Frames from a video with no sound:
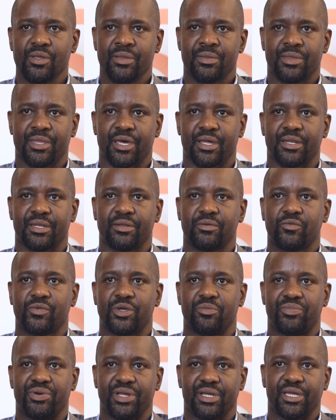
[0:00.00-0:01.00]
Then
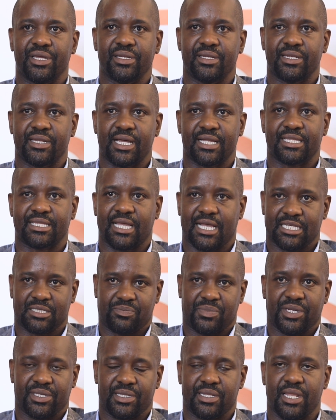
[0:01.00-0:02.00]
we bring in that
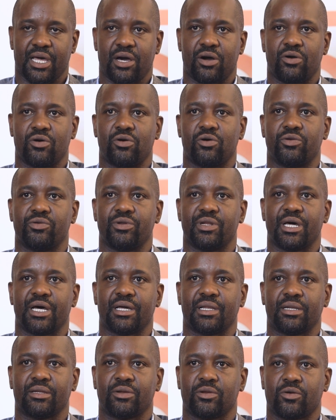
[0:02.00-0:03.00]
aspect now
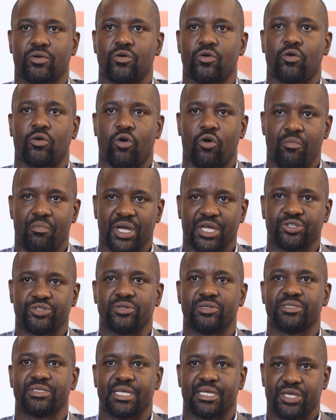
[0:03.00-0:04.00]
on
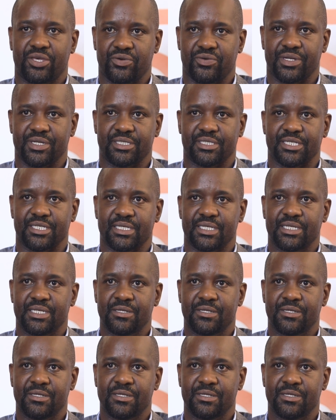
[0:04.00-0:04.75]
commercial security,